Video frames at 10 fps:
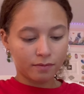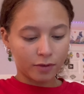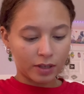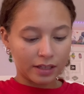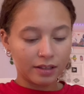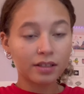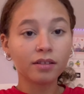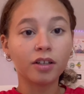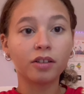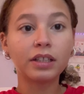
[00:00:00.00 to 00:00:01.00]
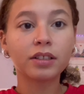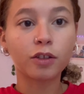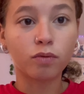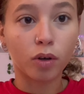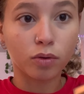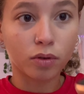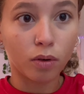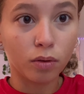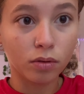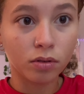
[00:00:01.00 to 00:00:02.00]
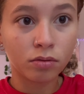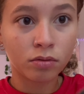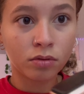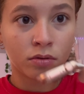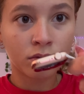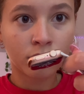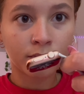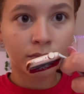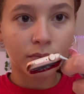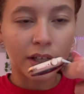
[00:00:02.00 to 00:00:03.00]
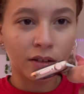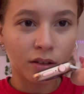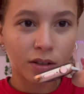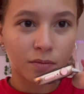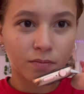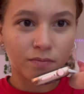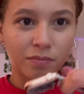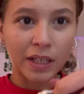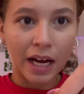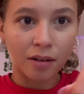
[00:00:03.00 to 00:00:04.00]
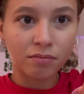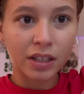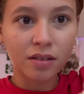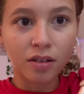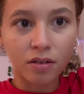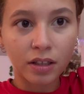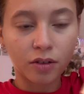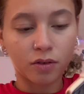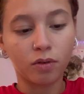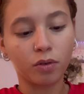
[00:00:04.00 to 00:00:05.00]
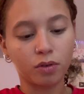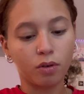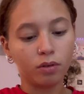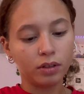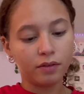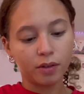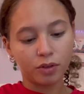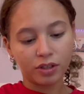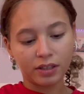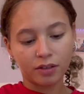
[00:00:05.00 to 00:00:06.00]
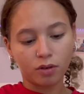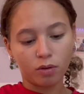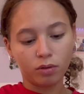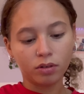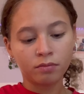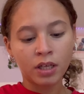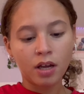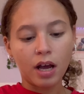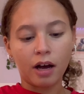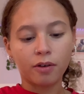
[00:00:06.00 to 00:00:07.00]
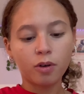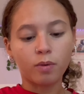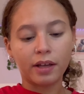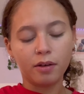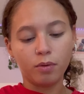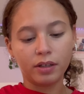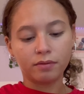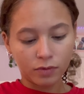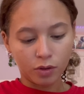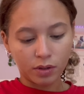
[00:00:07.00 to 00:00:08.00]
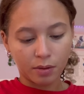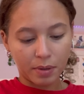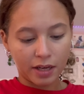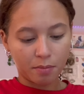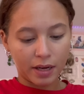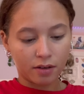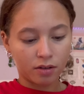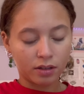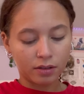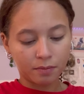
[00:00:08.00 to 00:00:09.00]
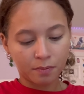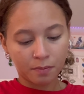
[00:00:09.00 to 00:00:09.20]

Okay, this literally is like rose gold. It looks, yeah, it literally looks rose gold, even though it just says gold. I don't know why they wouldn't use the pink band on it.